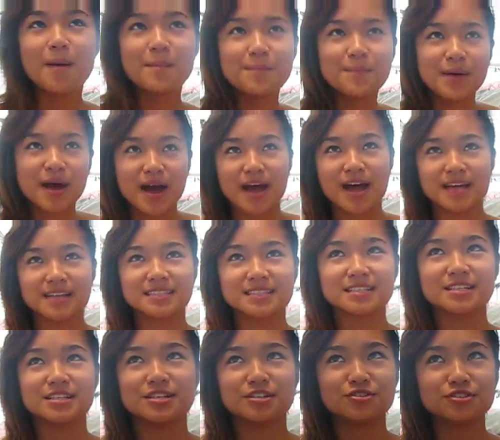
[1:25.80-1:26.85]
But
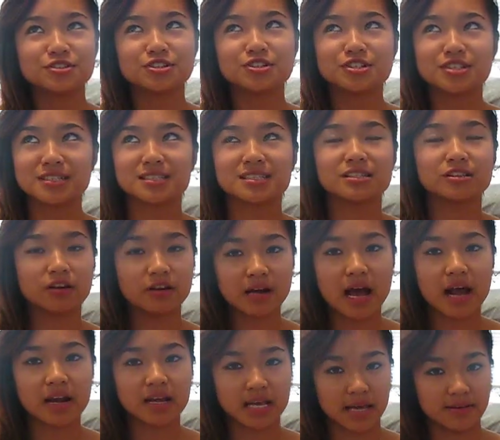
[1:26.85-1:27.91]
you should just learn
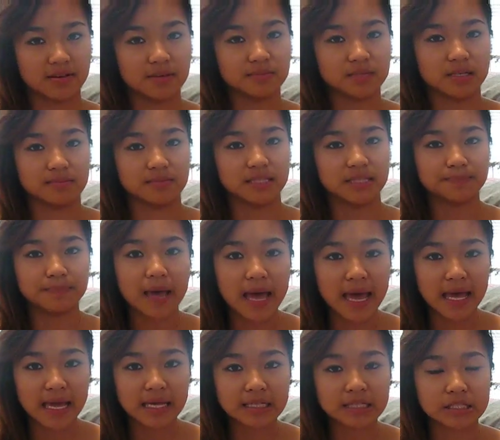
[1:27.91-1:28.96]
how to give him some
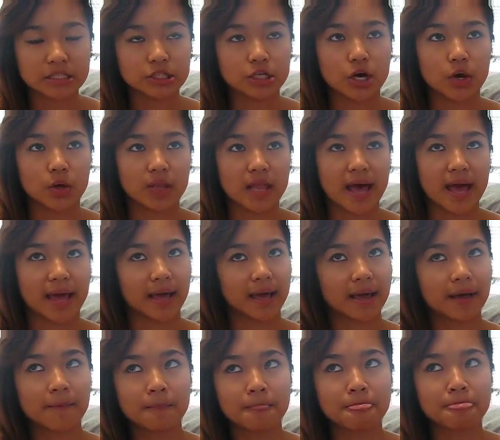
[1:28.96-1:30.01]
space, you know,
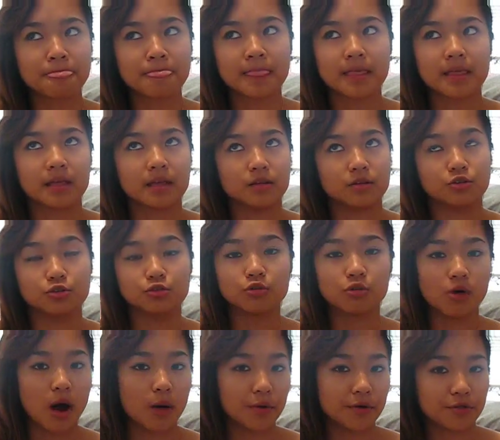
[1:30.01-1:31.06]
like you
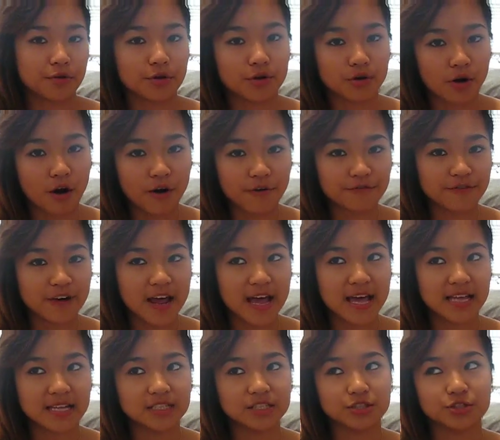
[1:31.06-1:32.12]
go out with your
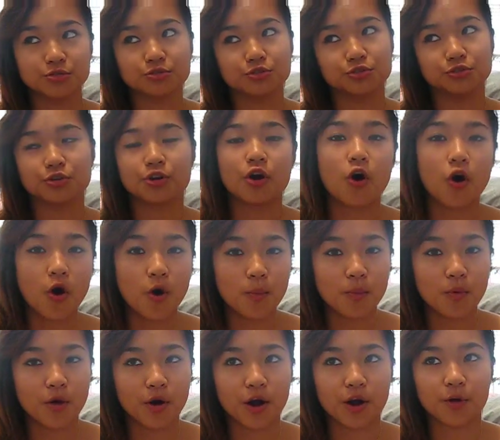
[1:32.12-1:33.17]
girlfriends, you do your
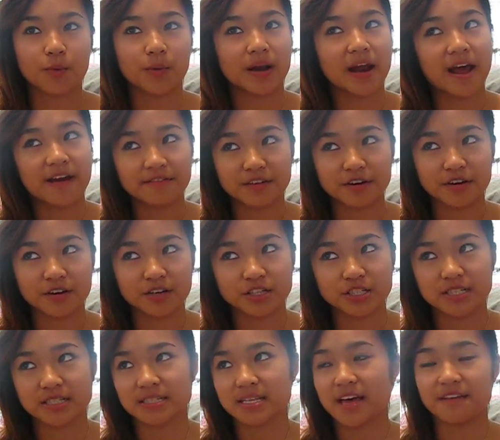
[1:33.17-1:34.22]
homework, whatever.
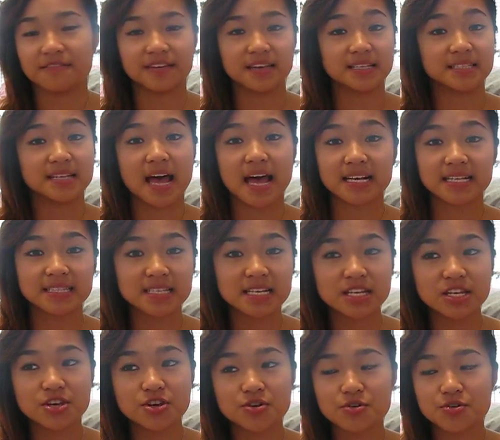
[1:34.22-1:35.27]
Just if he's
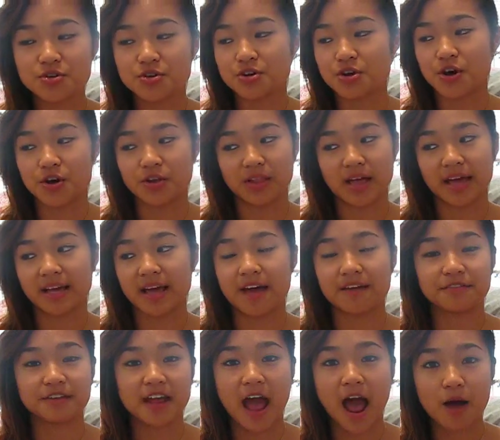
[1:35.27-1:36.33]
texting you, you know, like
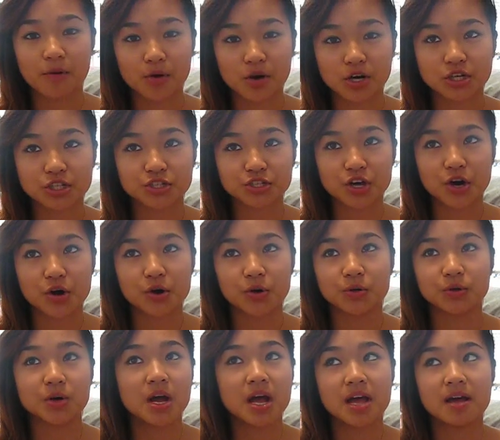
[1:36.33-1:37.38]
every hour or
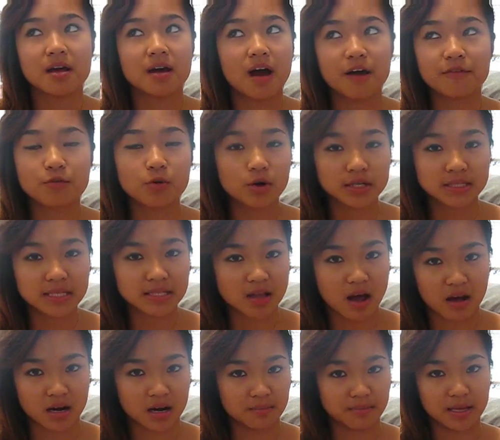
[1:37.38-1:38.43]
so, of course he's
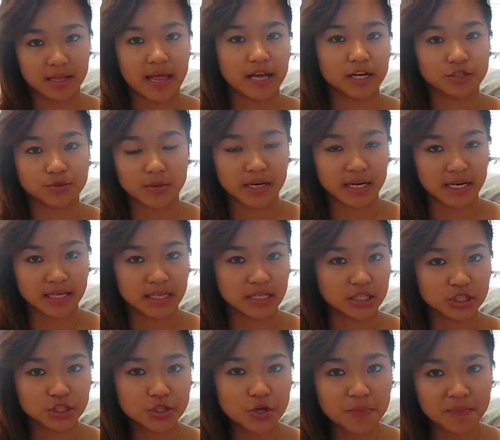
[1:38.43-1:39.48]
not going to be like doing anything
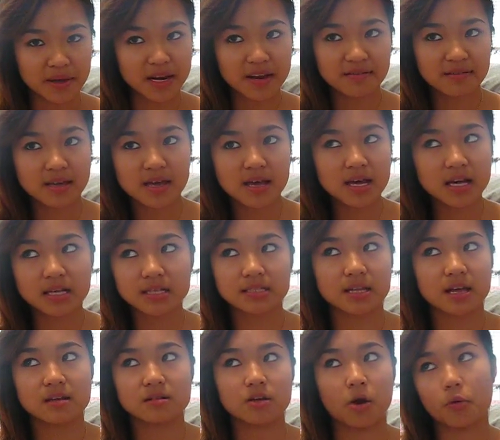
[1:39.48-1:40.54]
stupid. And if he is,
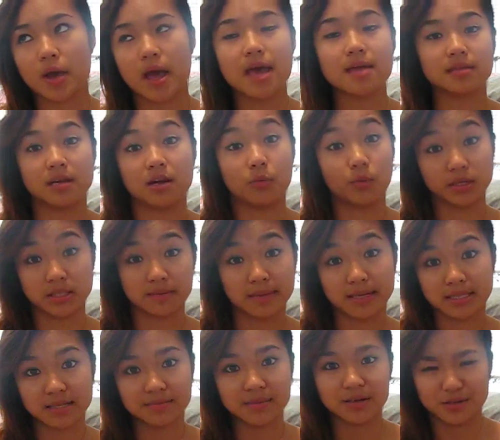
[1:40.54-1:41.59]
then okay, then it wasn't
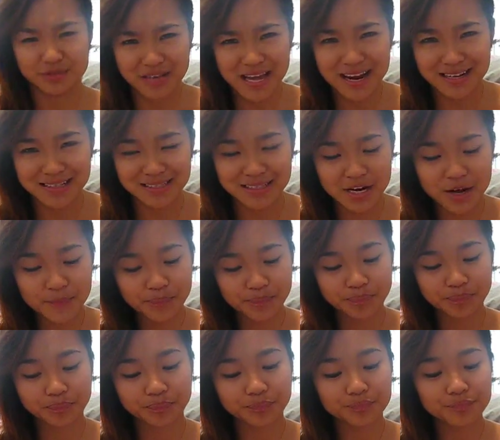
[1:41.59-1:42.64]
meant to be. Who cares, you know?
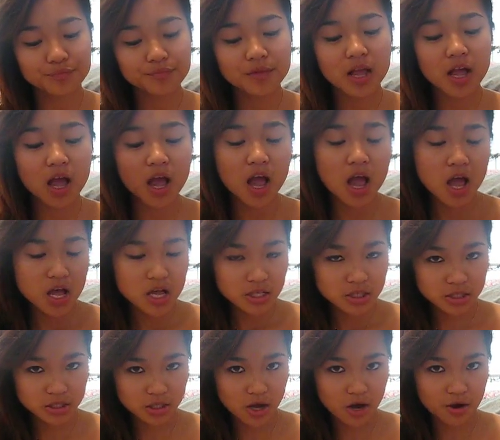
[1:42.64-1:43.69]

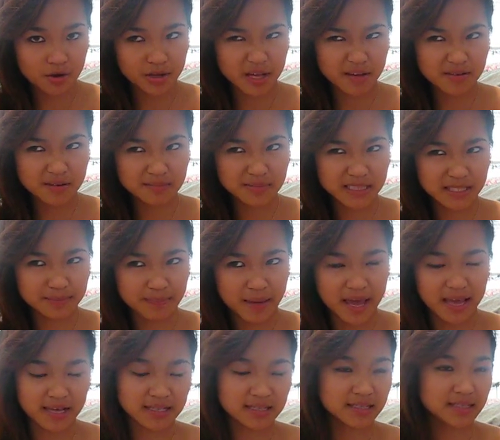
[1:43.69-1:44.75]
So give him
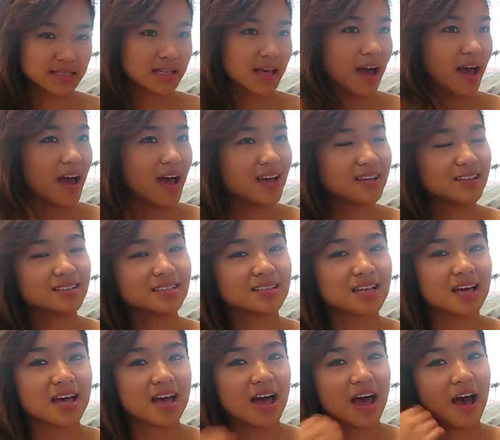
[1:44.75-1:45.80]
space. And
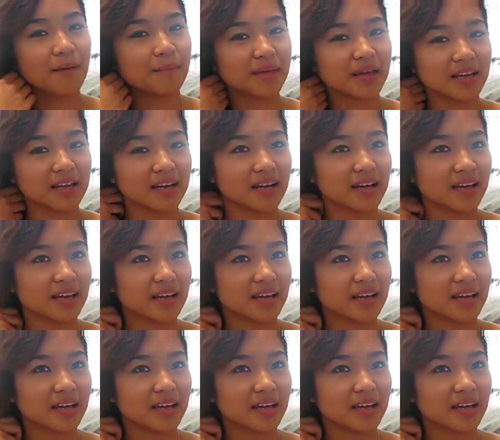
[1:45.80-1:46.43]
I mean,